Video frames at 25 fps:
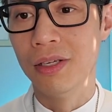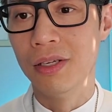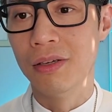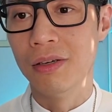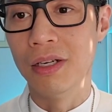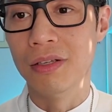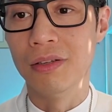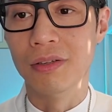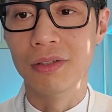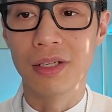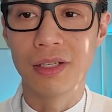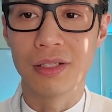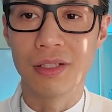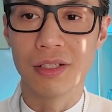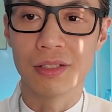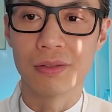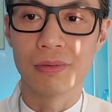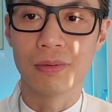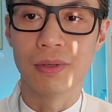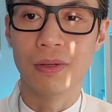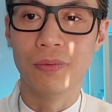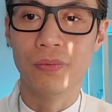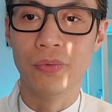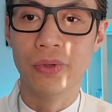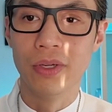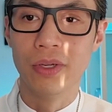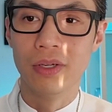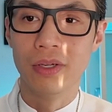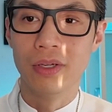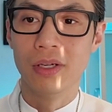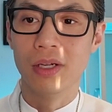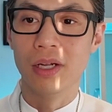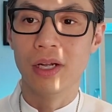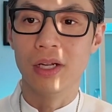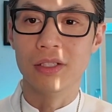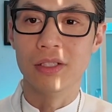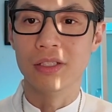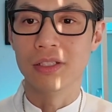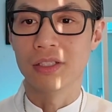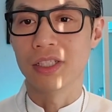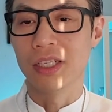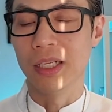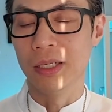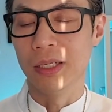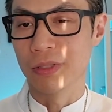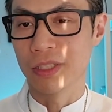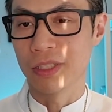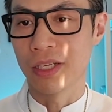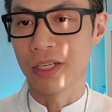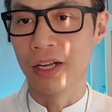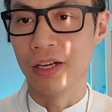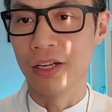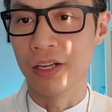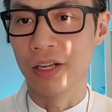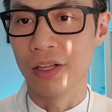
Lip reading: I don't like this one, and just keep scanning